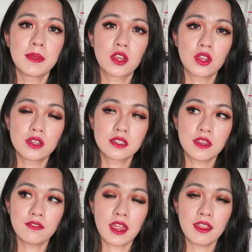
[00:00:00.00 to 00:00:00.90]
because
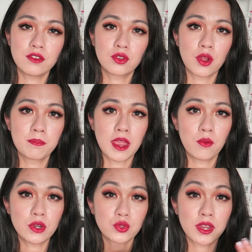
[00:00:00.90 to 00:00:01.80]
if I have to
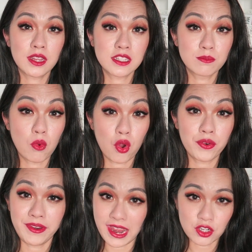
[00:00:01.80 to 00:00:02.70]
compare which one is more
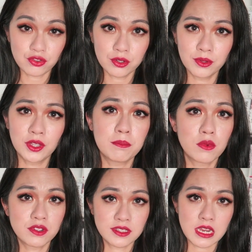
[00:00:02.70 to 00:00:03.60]
natural, the
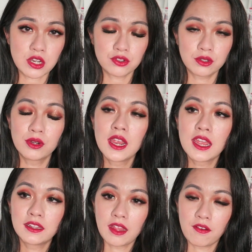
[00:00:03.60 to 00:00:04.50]
most natural,
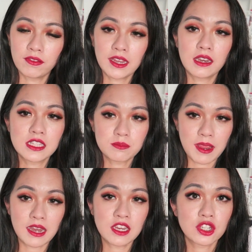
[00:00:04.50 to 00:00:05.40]
definitely the
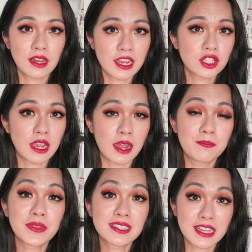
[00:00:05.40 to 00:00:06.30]
Spanish slash
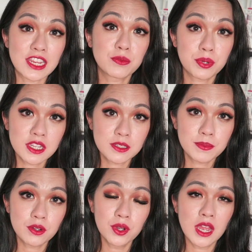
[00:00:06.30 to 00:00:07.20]

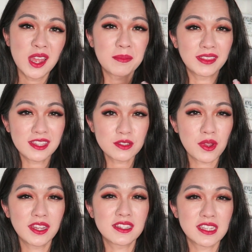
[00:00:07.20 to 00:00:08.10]
Persipo, but this
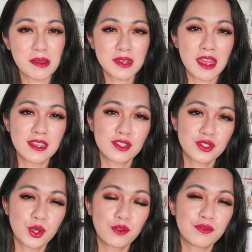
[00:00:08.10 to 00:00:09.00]
one at the same time is
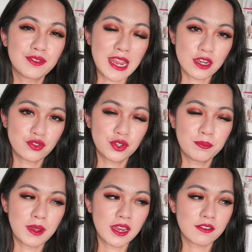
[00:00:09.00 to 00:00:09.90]
sort of natural.
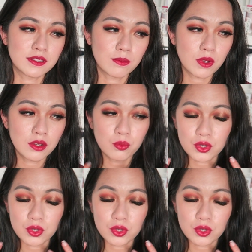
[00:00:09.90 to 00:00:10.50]
But if someone